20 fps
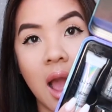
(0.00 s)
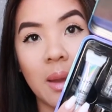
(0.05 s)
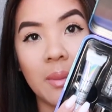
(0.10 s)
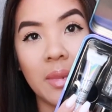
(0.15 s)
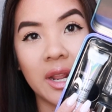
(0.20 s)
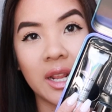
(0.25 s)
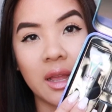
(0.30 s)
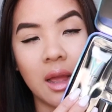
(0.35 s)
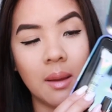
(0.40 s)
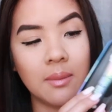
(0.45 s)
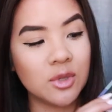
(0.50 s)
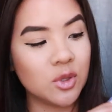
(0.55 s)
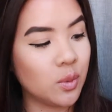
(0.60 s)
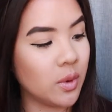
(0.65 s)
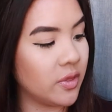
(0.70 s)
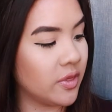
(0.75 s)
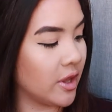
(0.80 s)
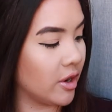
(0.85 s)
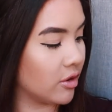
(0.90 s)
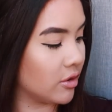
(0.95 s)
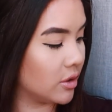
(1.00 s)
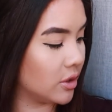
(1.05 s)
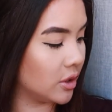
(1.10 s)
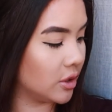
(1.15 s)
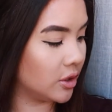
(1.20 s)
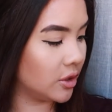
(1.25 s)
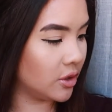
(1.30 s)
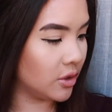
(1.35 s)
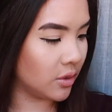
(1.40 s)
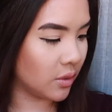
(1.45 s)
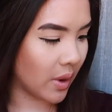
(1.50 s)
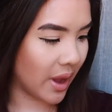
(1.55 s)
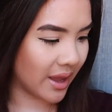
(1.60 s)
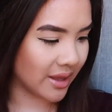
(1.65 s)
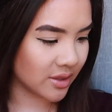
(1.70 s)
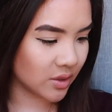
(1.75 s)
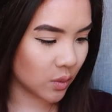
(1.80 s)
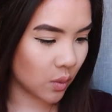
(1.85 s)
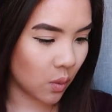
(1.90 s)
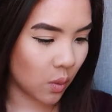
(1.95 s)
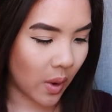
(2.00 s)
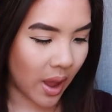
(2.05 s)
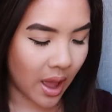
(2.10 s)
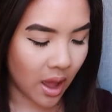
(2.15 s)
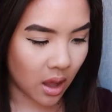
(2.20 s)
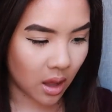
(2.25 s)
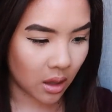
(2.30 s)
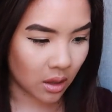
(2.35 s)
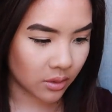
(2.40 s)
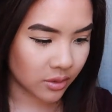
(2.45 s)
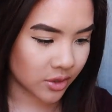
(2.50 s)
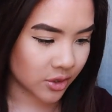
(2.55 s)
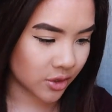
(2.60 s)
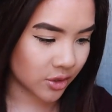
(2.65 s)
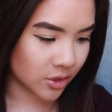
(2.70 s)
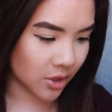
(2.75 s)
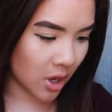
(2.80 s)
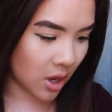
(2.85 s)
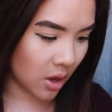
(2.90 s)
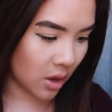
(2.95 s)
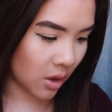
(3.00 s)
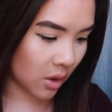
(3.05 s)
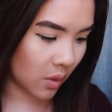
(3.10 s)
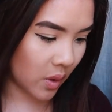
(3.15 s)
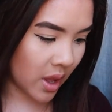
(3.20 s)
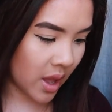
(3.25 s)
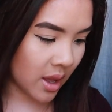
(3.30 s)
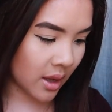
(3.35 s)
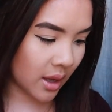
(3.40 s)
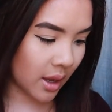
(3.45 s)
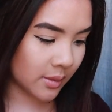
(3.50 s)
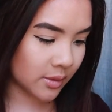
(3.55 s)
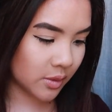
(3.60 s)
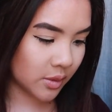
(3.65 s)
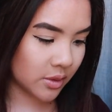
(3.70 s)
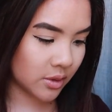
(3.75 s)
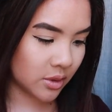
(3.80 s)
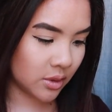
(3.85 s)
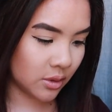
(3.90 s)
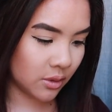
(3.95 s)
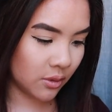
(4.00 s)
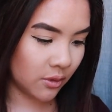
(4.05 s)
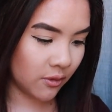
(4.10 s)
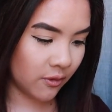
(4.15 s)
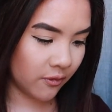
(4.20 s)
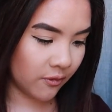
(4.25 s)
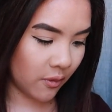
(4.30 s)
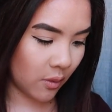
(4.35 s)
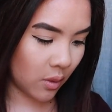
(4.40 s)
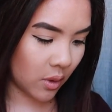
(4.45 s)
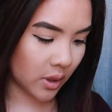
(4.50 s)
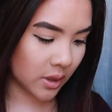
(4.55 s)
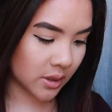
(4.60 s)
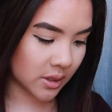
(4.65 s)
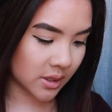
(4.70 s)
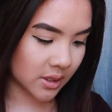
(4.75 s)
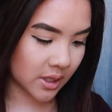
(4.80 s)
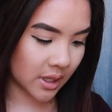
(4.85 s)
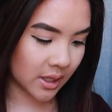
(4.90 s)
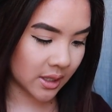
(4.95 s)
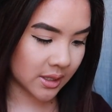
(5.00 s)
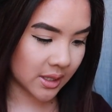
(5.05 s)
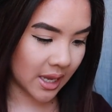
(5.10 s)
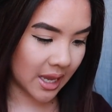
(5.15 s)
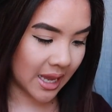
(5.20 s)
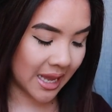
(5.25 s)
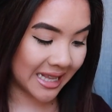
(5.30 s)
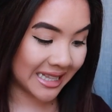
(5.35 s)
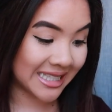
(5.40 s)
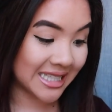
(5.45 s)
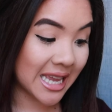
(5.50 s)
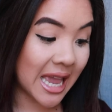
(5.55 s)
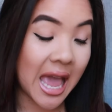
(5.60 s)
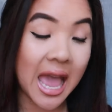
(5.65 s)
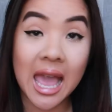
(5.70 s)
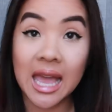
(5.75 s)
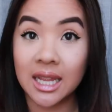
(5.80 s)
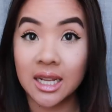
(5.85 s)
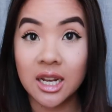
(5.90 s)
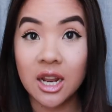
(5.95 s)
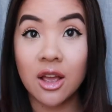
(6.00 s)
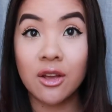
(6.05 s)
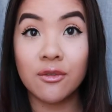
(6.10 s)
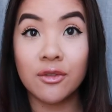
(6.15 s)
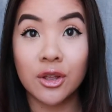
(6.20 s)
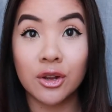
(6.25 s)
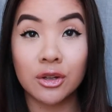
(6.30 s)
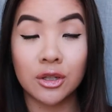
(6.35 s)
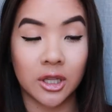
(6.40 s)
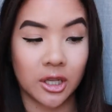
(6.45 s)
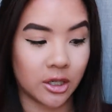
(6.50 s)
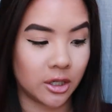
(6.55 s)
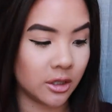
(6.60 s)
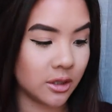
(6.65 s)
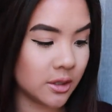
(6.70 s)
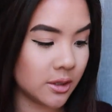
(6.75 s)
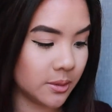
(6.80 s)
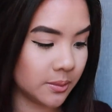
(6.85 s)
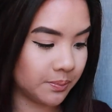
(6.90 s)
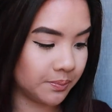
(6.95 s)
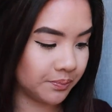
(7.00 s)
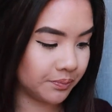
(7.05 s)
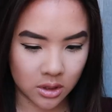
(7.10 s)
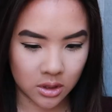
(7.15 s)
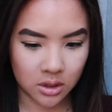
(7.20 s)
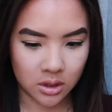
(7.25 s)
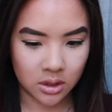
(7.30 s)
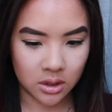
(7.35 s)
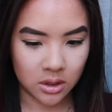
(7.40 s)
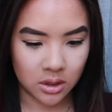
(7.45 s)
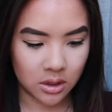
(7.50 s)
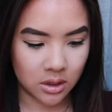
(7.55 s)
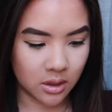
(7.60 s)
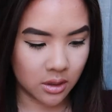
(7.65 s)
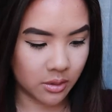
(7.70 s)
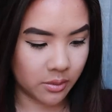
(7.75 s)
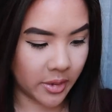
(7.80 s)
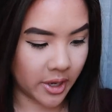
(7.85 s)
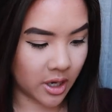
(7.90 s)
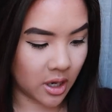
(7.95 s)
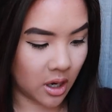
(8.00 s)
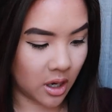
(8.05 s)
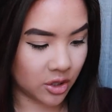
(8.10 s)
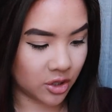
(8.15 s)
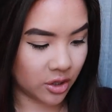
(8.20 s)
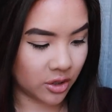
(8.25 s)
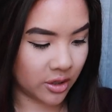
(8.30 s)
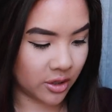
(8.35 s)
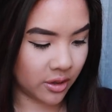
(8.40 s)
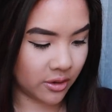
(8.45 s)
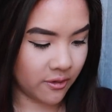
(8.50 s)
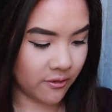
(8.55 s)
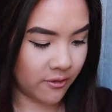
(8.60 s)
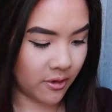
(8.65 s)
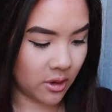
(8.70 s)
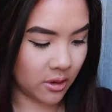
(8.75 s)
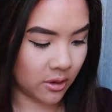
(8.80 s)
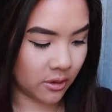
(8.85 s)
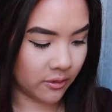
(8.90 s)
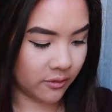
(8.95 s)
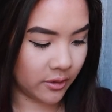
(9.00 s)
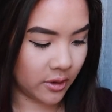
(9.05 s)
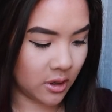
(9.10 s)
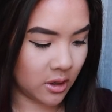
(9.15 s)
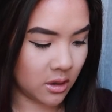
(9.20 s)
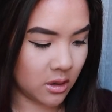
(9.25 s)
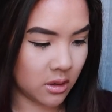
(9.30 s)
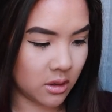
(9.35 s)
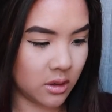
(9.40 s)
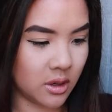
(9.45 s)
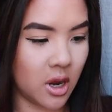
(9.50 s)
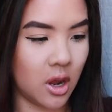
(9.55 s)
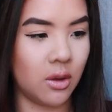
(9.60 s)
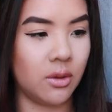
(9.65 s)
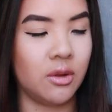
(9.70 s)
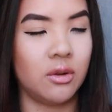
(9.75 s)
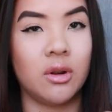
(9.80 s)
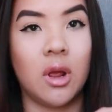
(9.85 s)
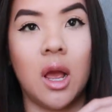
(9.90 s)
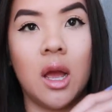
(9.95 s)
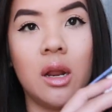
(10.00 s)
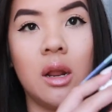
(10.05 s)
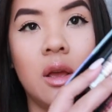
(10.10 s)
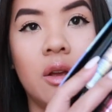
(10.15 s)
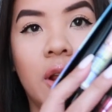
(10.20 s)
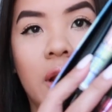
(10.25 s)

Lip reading: And it comes with their glue as well. So comes with 2, 4, 6, 8, 10 of their glitters. Oh my gosh, are they gonna fall over? No, they're not.